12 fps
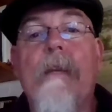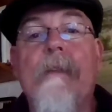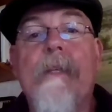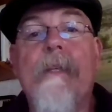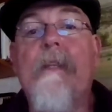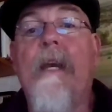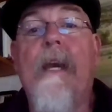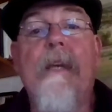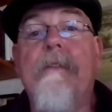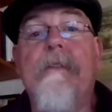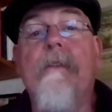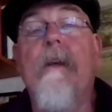In this
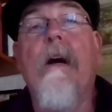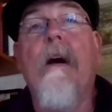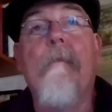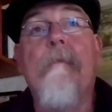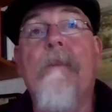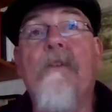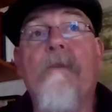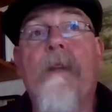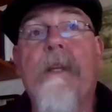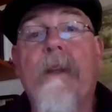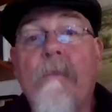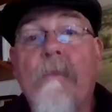case, there's
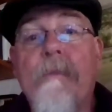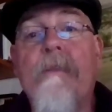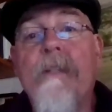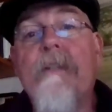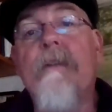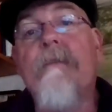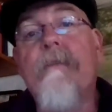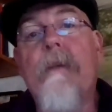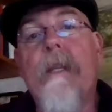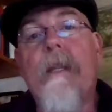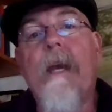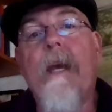really no provision for
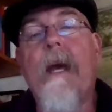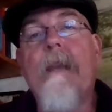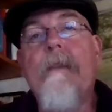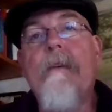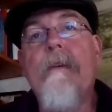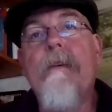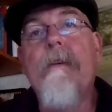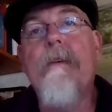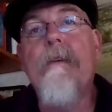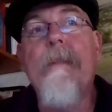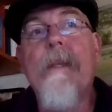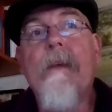doing that.
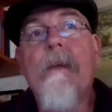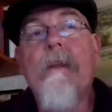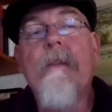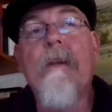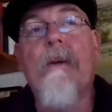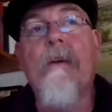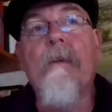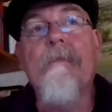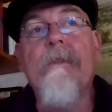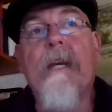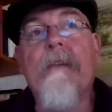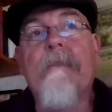The groups
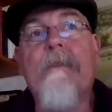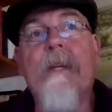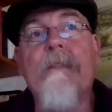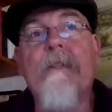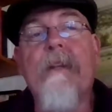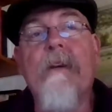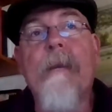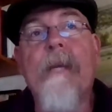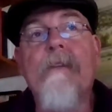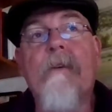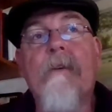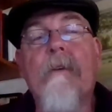like Friends of Cedar
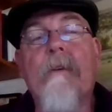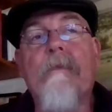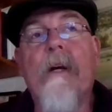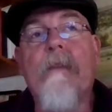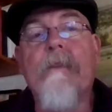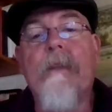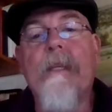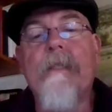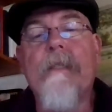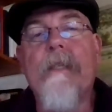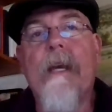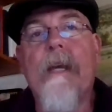Mesa who are involved in
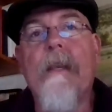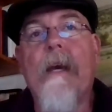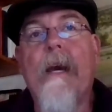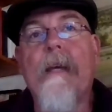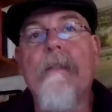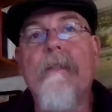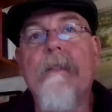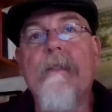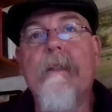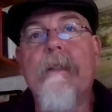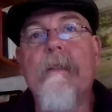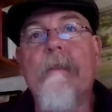this had asked
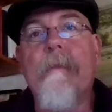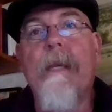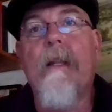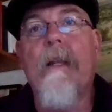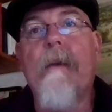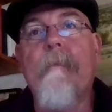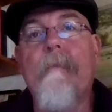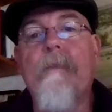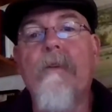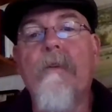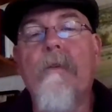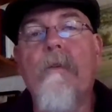the BLM
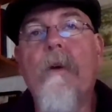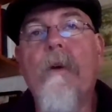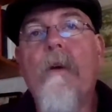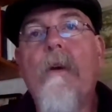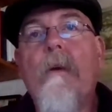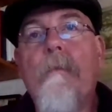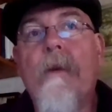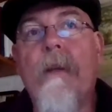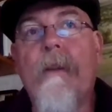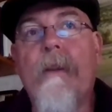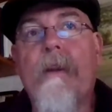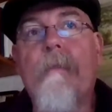to put
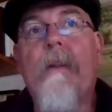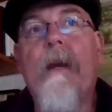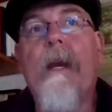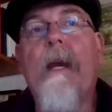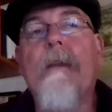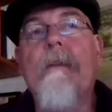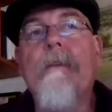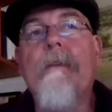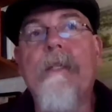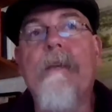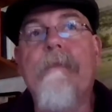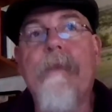into their plan
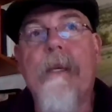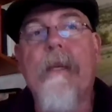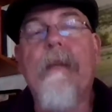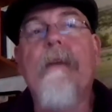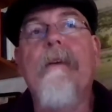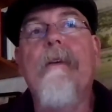specific,